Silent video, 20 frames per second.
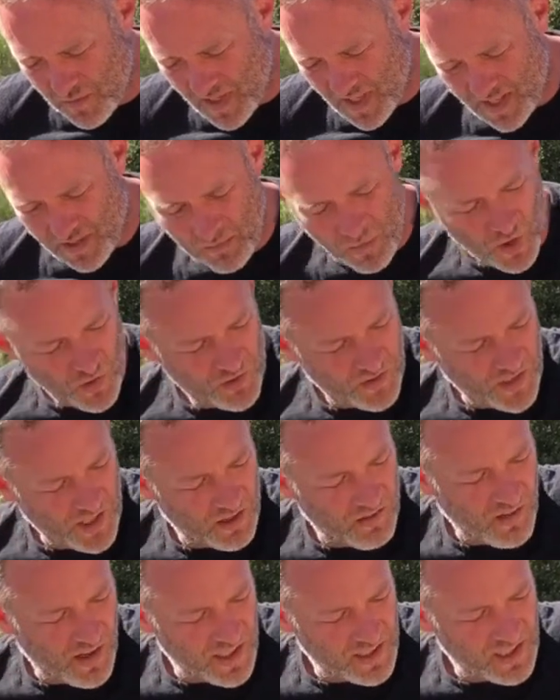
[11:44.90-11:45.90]
meet most
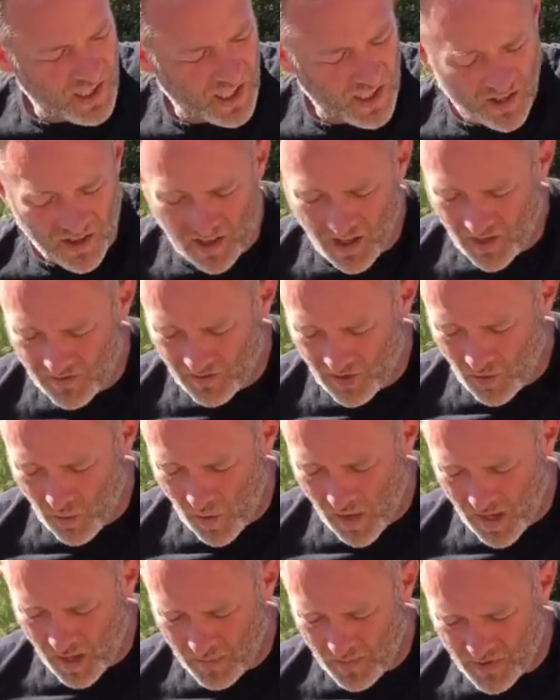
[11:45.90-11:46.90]
airline carry-on
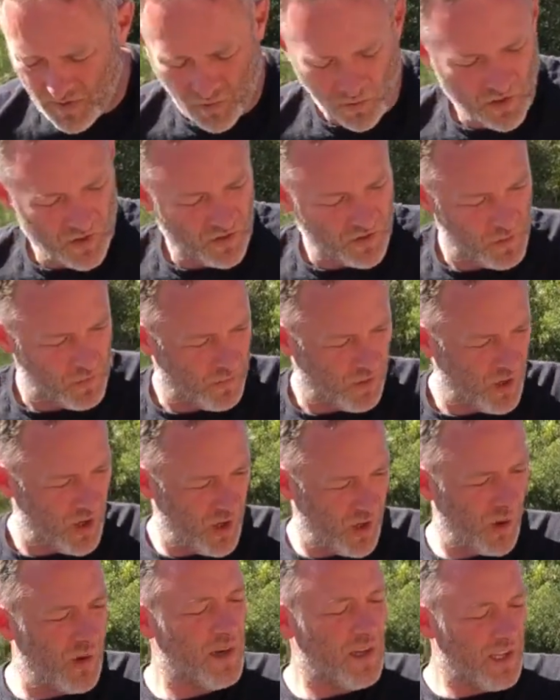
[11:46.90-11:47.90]
requirements, whereas the
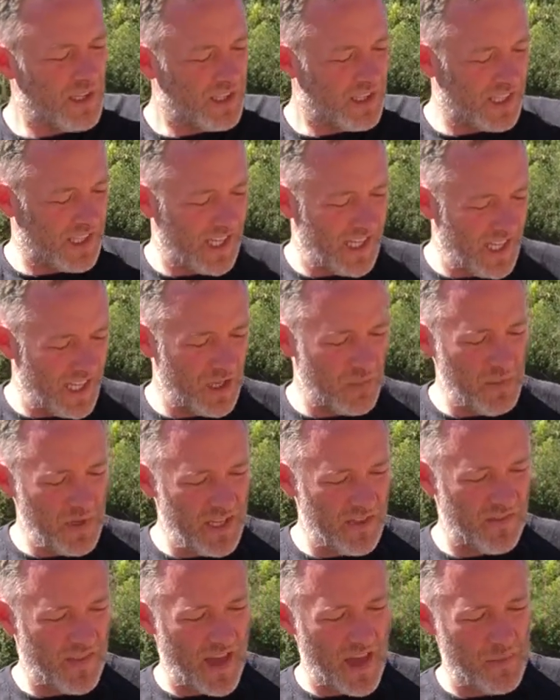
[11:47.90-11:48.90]
Pro can
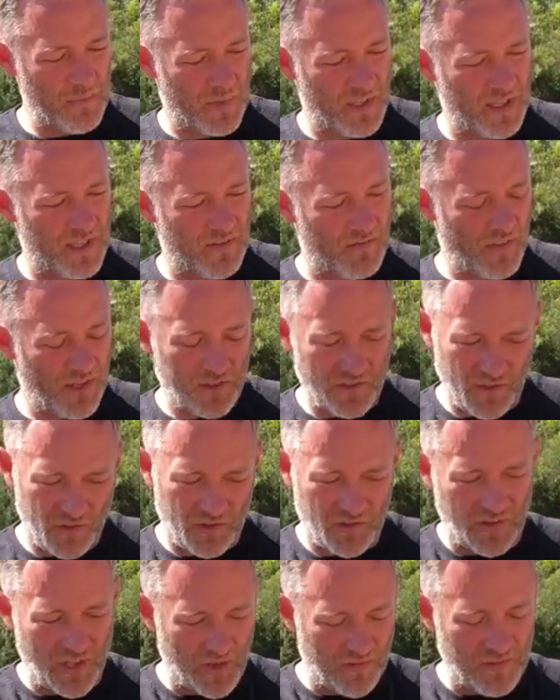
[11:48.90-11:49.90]
meet that, but unless you
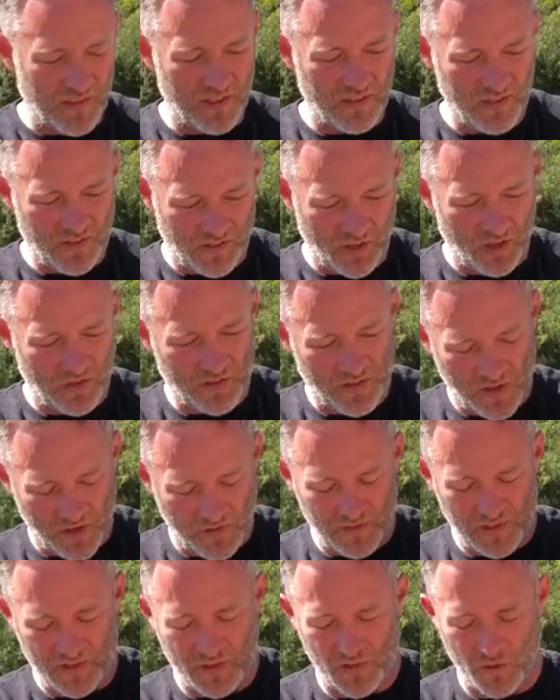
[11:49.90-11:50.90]
start
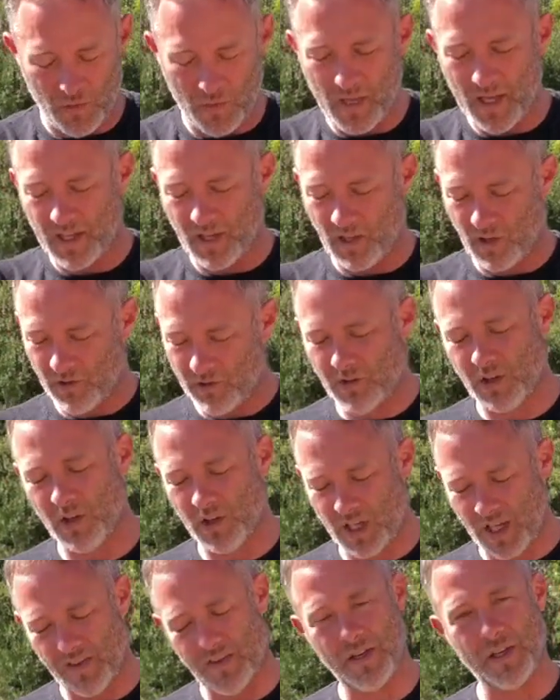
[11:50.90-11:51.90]
stuffing it too big, and I'll show
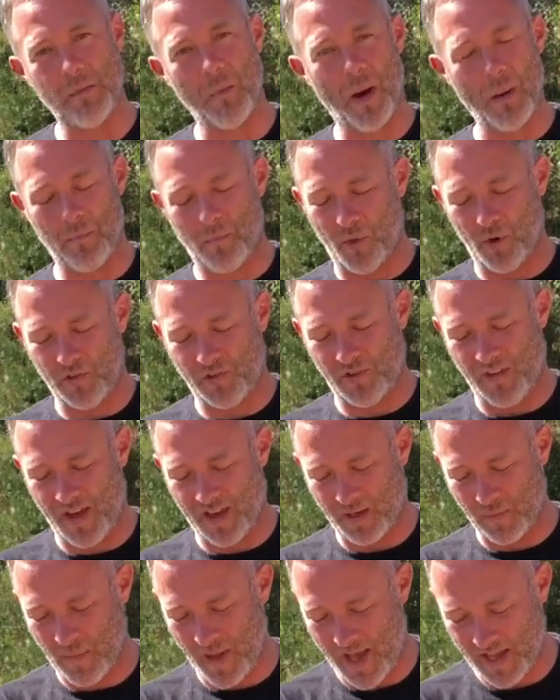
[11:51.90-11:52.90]
you, and then you might push
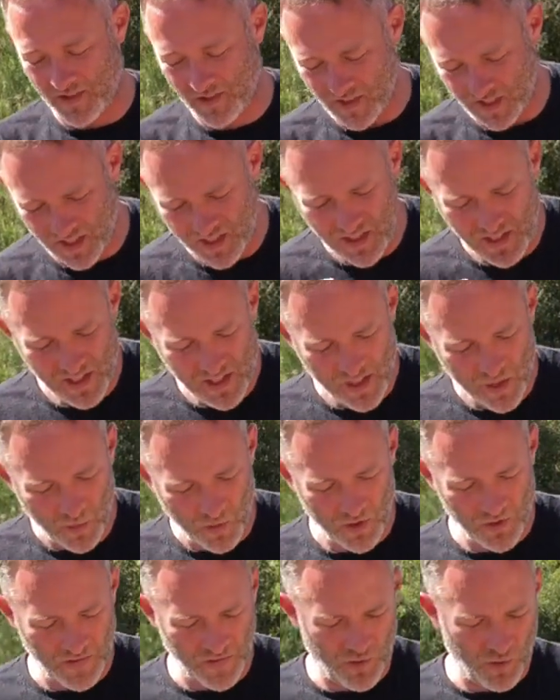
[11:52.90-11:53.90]
that capacity,
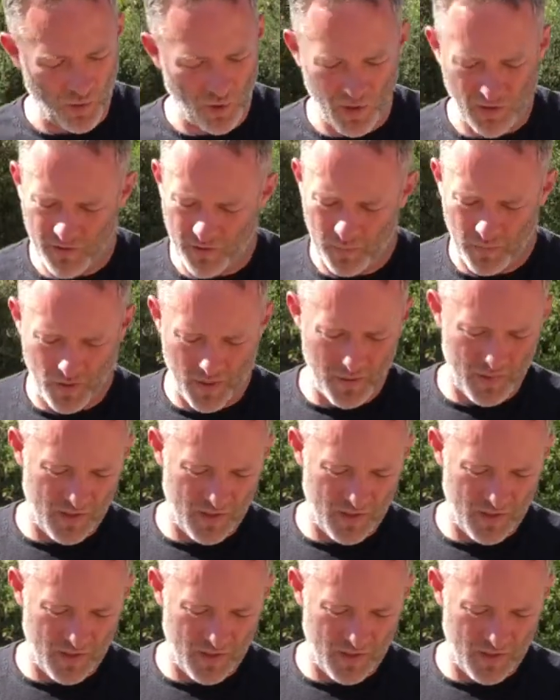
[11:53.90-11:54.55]
whereas the Core should pretty